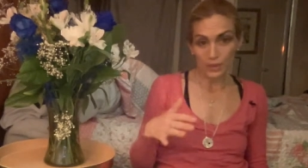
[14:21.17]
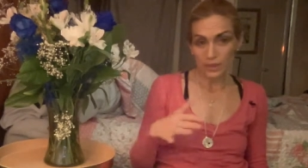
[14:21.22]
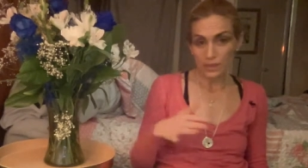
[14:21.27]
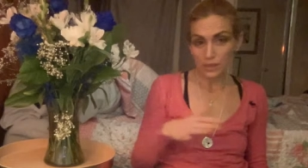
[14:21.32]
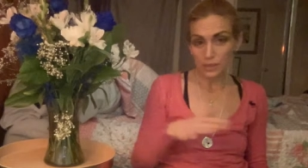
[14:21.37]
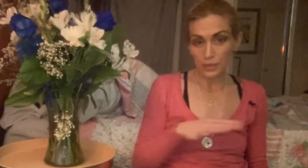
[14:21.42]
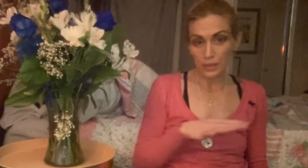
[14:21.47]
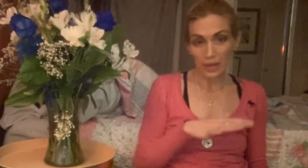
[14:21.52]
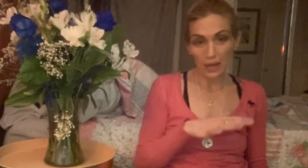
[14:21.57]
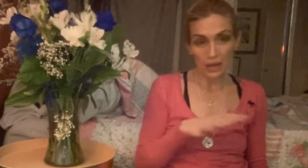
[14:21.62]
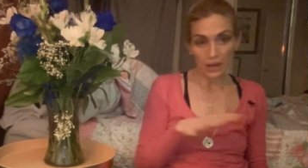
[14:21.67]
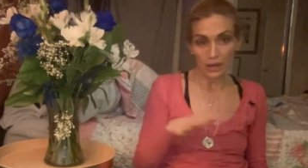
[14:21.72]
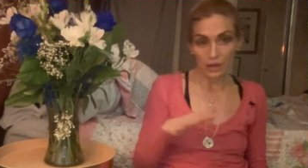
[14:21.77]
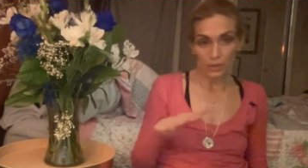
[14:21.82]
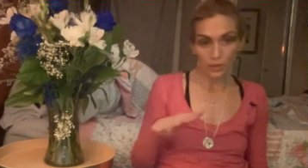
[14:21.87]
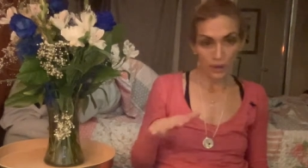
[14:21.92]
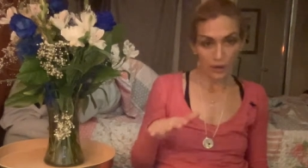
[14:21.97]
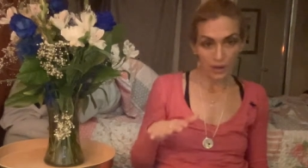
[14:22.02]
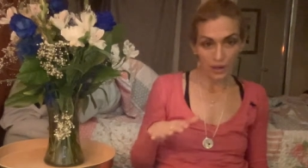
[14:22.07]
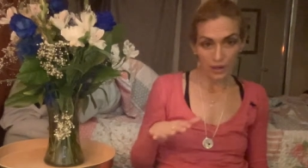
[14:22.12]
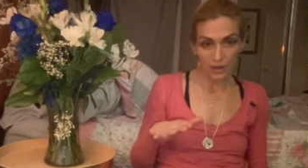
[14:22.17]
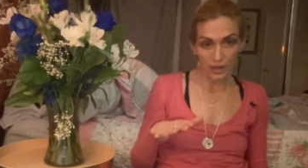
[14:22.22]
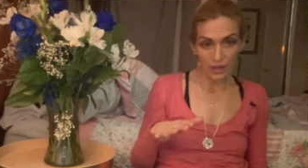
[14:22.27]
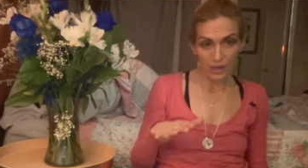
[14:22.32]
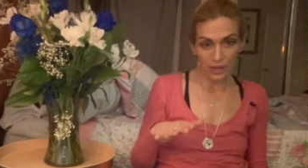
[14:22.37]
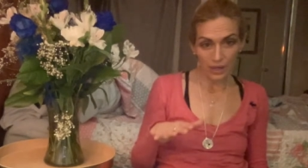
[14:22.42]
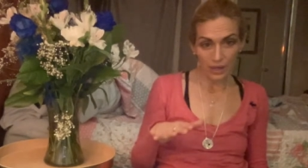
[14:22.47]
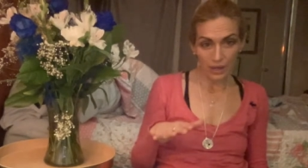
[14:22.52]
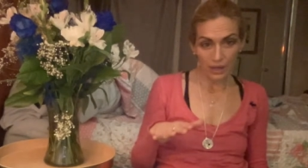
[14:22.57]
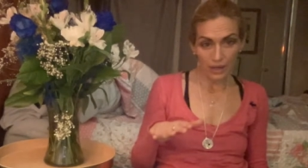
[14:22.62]
to be anywhere in
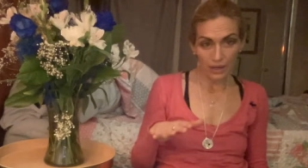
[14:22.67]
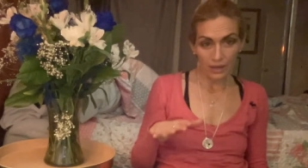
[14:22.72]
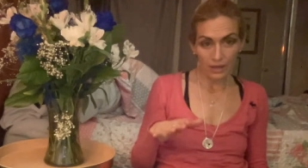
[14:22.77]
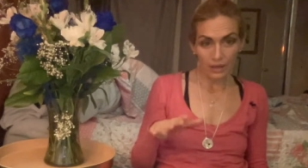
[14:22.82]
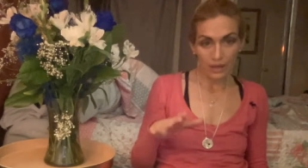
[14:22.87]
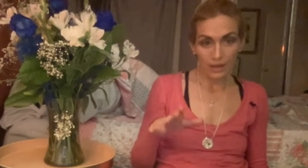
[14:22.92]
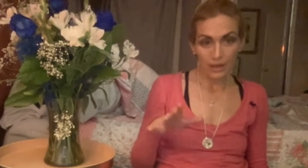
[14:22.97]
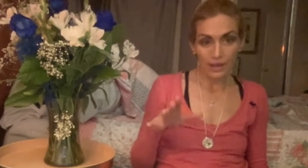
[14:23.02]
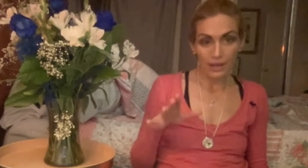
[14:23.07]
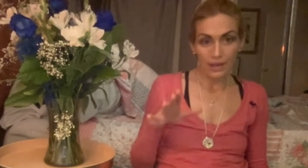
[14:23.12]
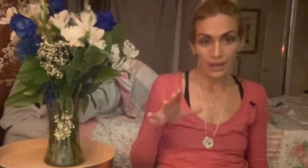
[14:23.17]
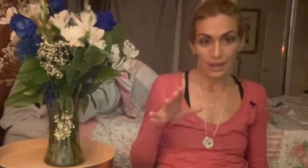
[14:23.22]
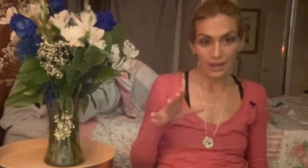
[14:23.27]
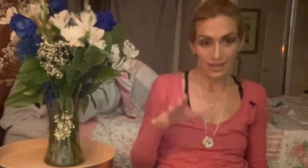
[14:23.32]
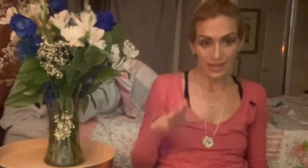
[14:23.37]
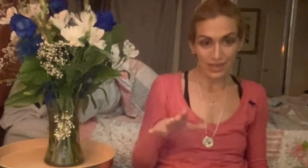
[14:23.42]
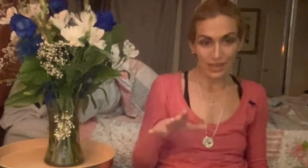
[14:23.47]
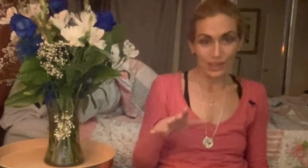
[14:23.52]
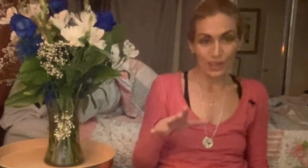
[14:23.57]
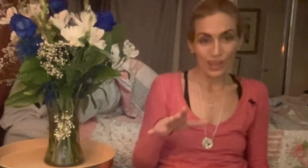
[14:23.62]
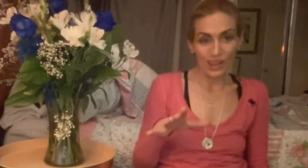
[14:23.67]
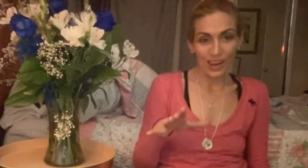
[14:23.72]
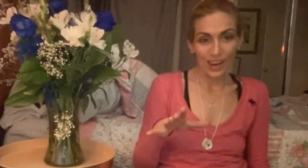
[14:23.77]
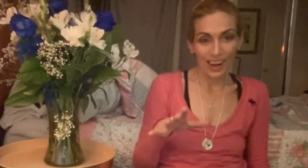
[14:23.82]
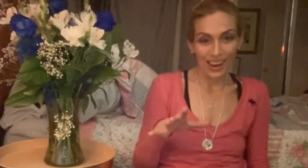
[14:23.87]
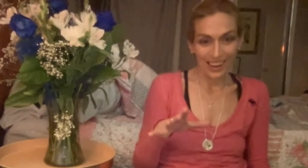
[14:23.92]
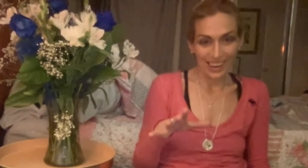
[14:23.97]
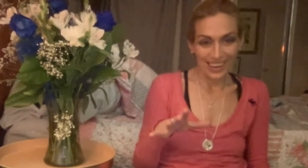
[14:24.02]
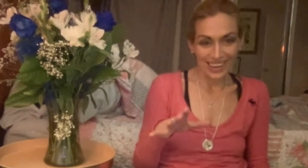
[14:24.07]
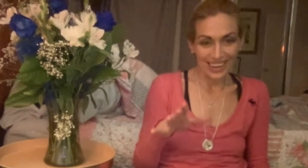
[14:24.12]
India is a
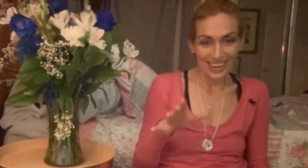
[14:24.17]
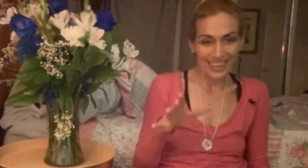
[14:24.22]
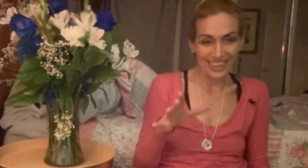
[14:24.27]
lot.